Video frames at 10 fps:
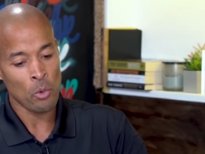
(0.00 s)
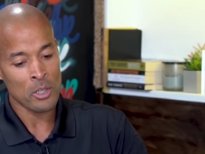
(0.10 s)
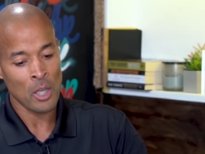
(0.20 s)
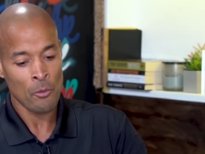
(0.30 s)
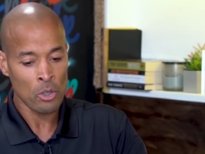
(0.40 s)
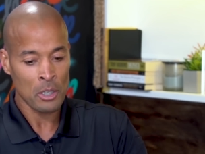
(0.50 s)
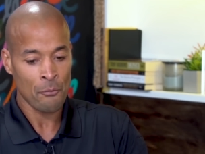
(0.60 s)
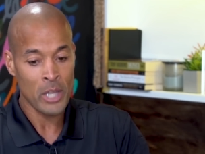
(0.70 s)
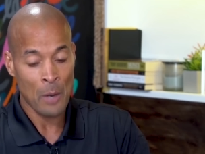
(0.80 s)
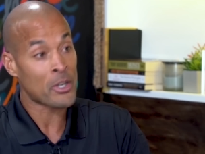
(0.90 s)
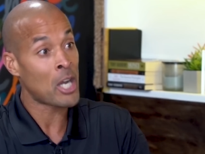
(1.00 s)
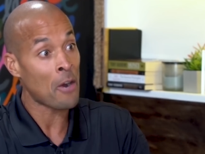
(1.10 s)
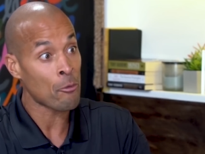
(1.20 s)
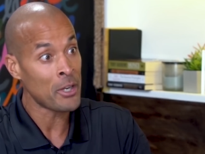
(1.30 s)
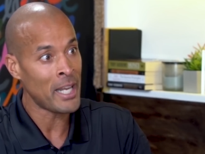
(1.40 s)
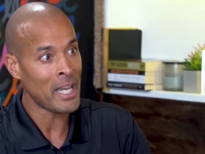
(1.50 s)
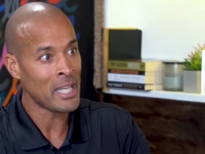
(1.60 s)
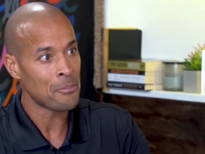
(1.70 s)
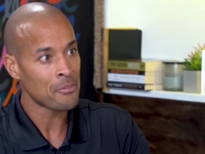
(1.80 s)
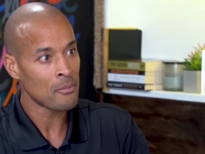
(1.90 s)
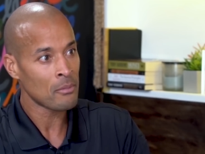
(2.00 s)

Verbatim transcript: to ourselves. We're looking for that recovery day.